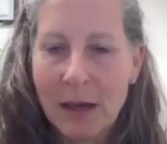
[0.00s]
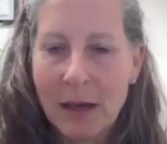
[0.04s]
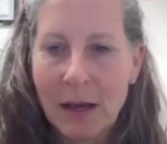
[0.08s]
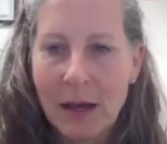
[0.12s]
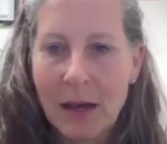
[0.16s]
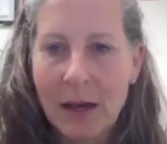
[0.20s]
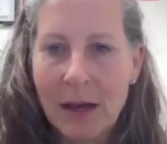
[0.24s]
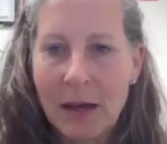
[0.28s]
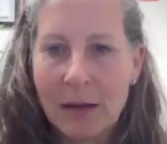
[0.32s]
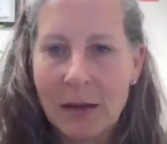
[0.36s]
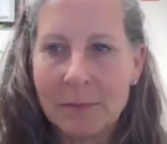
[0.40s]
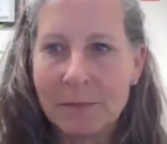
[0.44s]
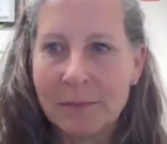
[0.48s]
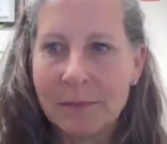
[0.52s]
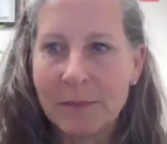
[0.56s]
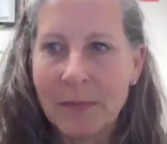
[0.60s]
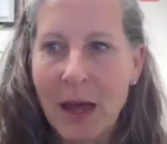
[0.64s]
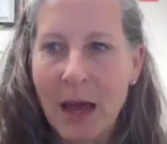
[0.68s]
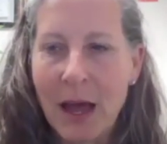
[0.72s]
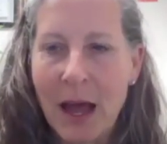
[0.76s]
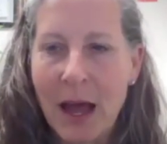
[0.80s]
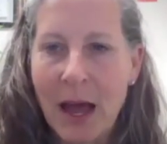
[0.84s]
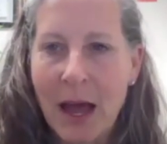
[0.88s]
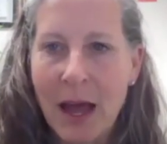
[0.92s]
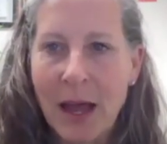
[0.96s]

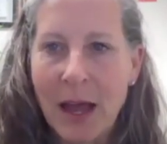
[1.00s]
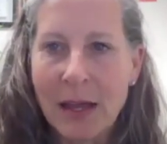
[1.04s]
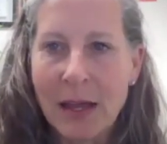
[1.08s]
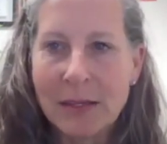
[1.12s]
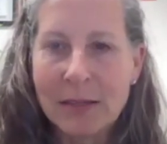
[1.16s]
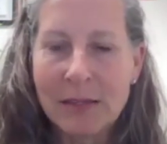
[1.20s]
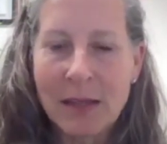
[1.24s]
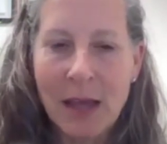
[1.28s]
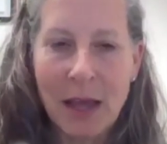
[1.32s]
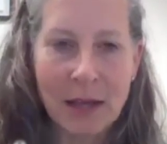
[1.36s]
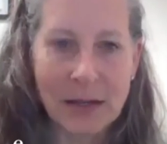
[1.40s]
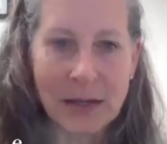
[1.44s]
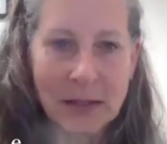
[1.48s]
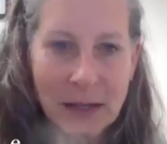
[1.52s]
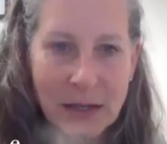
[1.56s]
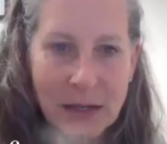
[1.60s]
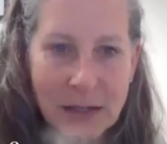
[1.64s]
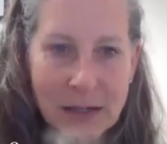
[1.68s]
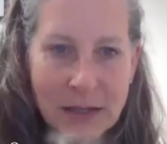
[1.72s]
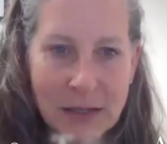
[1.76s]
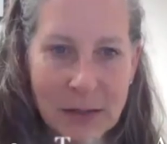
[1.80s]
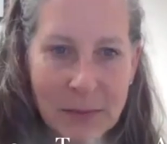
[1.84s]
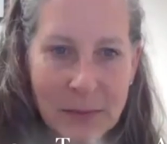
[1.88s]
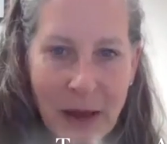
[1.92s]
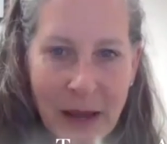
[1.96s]
I sat
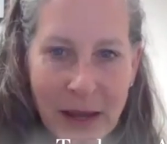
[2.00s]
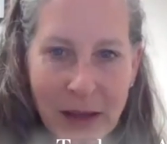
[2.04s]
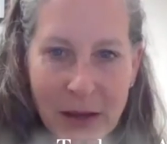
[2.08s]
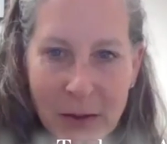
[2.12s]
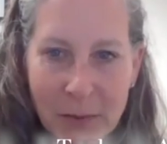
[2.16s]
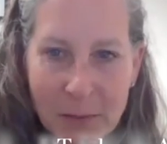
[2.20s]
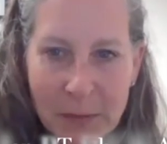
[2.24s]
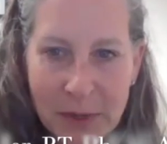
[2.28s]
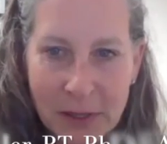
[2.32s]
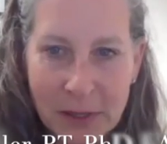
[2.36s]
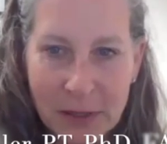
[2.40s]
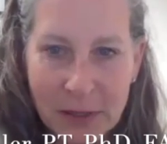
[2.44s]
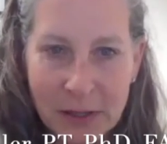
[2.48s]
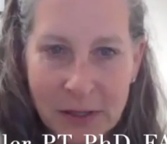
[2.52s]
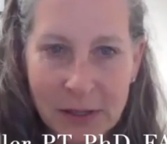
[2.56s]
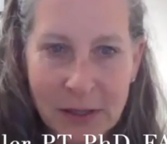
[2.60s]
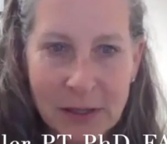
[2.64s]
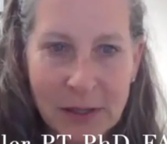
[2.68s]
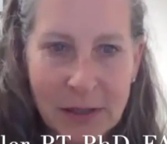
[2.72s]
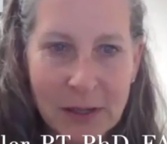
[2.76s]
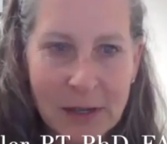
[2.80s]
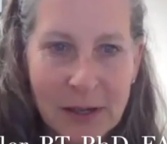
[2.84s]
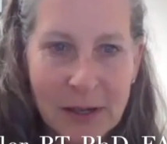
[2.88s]
next to Michael Miller